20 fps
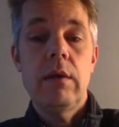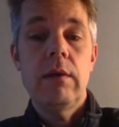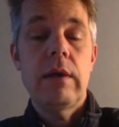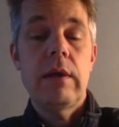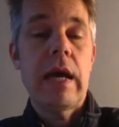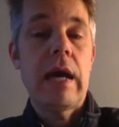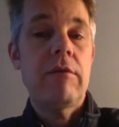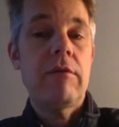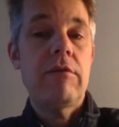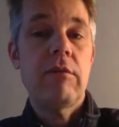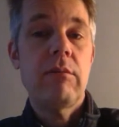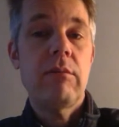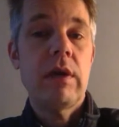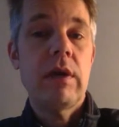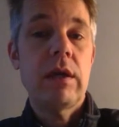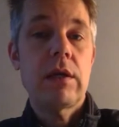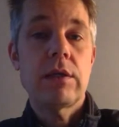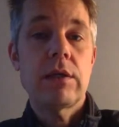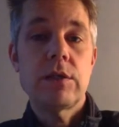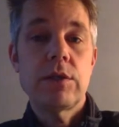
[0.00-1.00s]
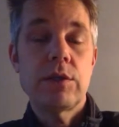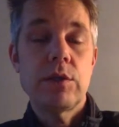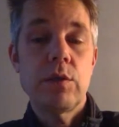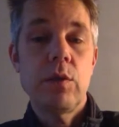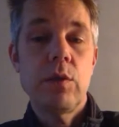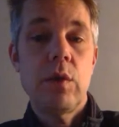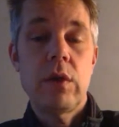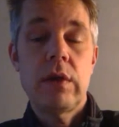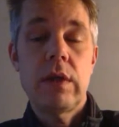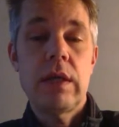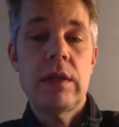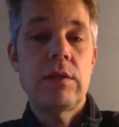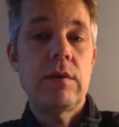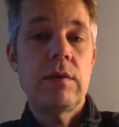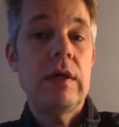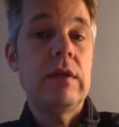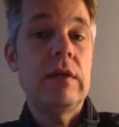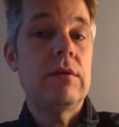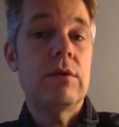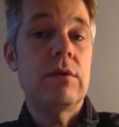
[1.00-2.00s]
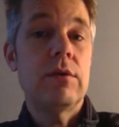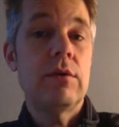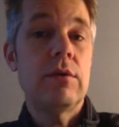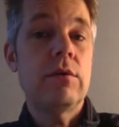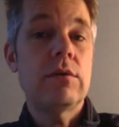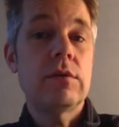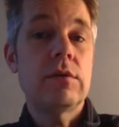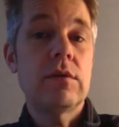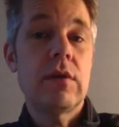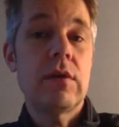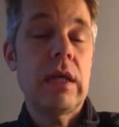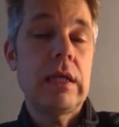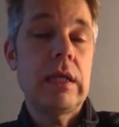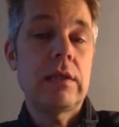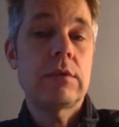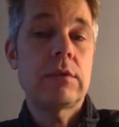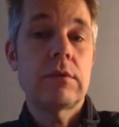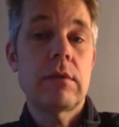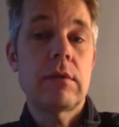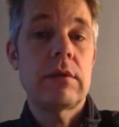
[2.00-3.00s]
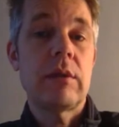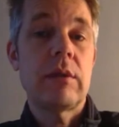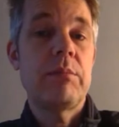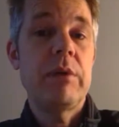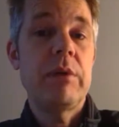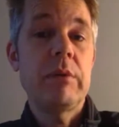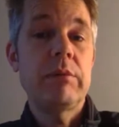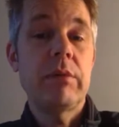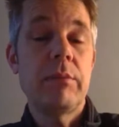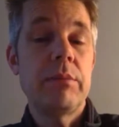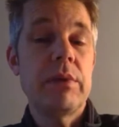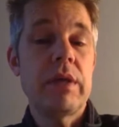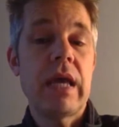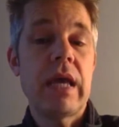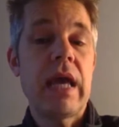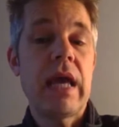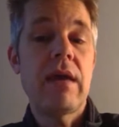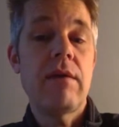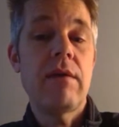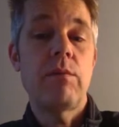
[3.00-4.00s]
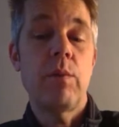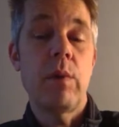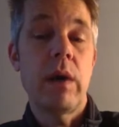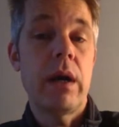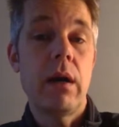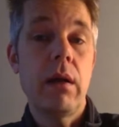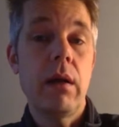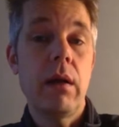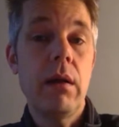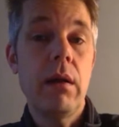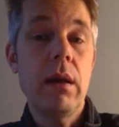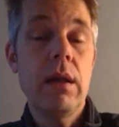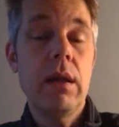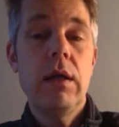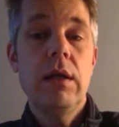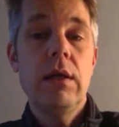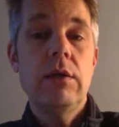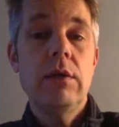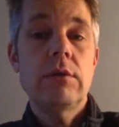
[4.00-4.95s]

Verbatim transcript: You have to make sure that you introduce things so that people behave well,